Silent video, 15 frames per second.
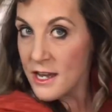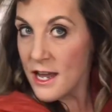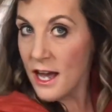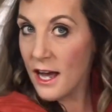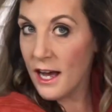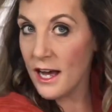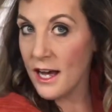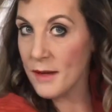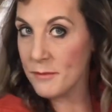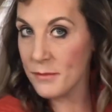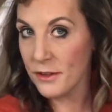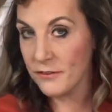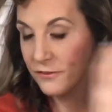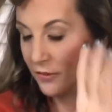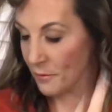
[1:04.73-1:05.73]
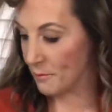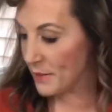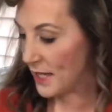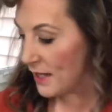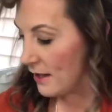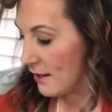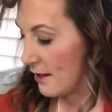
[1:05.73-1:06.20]
But for
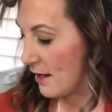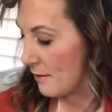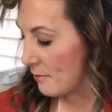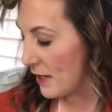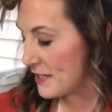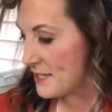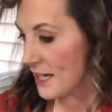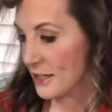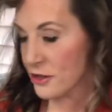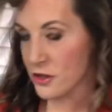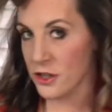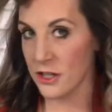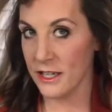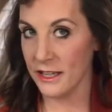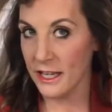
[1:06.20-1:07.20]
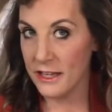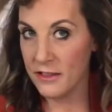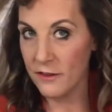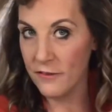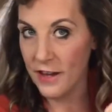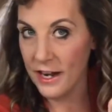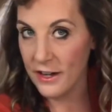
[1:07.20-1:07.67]
me and my texture and length of
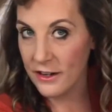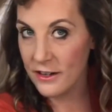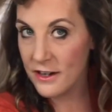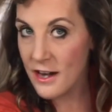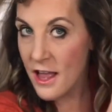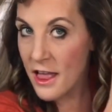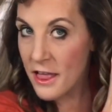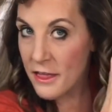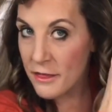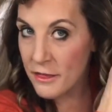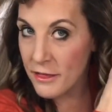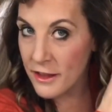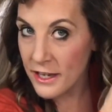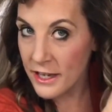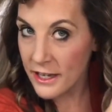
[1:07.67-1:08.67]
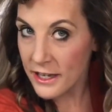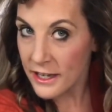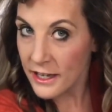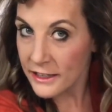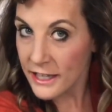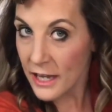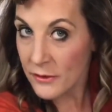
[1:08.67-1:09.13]
hair, the
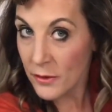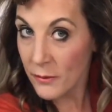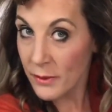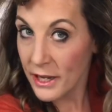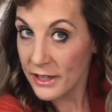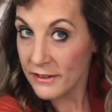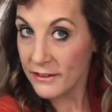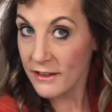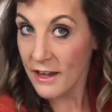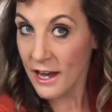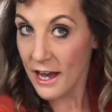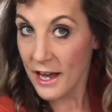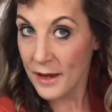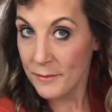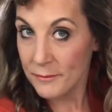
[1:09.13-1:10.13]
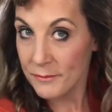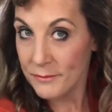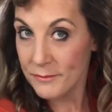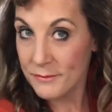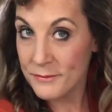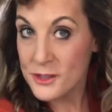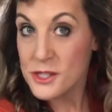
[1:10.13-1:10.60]
Kenra one
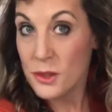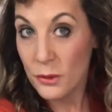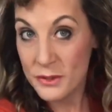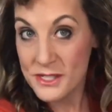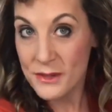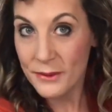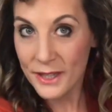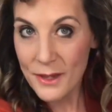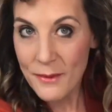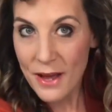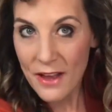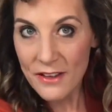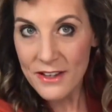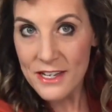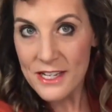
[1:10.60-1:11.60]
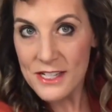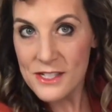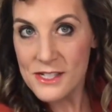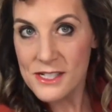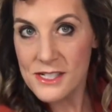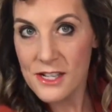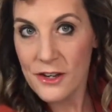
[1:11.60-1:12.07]
just holds it really well,
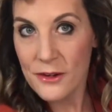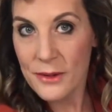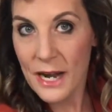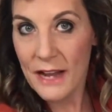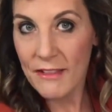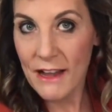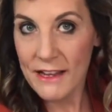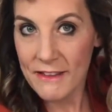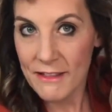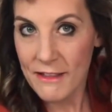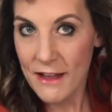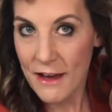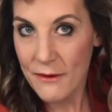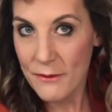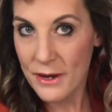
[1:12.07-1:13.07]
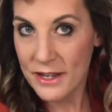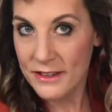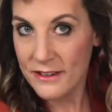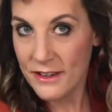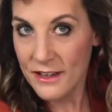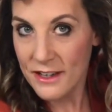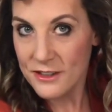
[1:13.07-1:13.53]
so I like that one
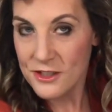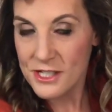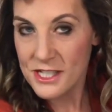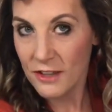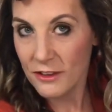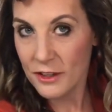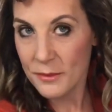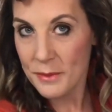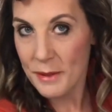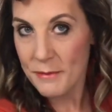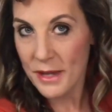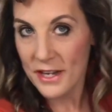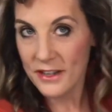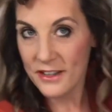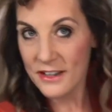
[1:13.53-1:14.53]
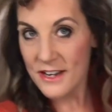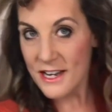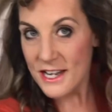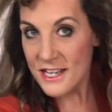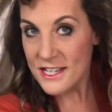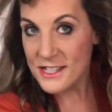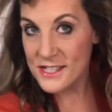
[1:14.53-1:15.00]
just a little bit better.
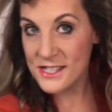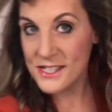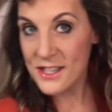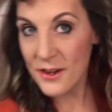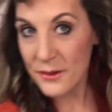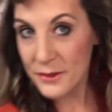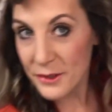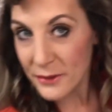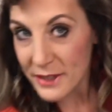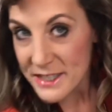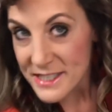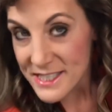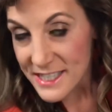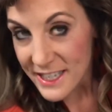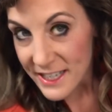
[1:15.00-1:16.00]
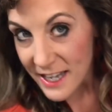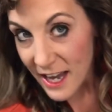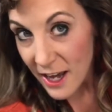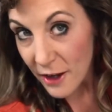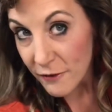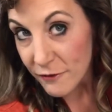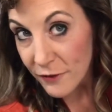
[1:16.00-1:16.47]
So you can see
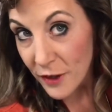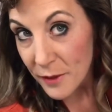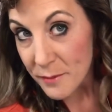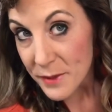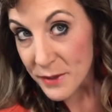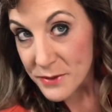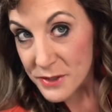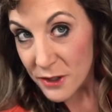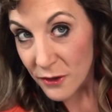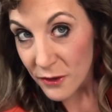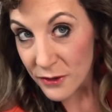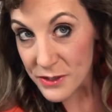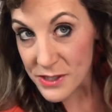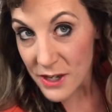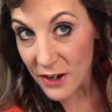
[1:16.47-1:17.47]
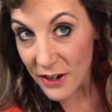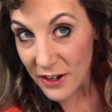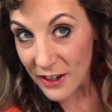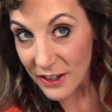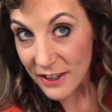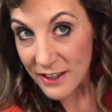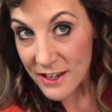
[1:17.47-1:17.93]
how firm those curls
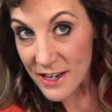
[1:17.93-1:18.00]
are.